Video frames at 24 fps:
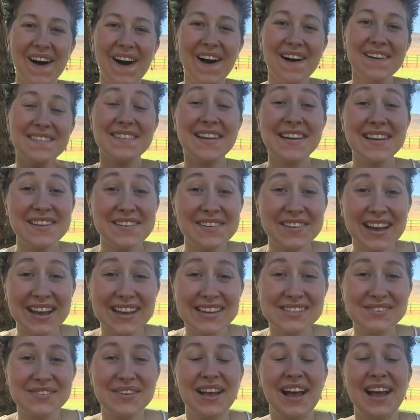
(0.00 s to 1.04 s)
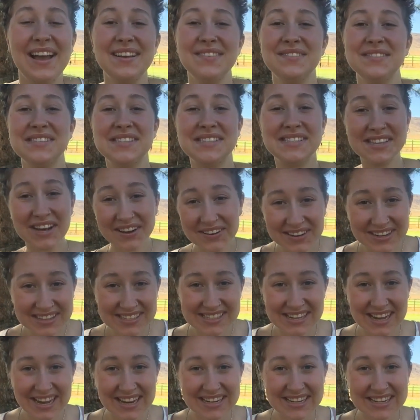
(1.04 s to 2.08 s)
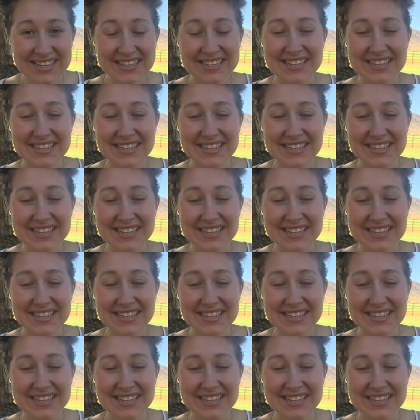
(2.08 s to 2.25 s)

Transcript: Alright you guys, well I am so excited.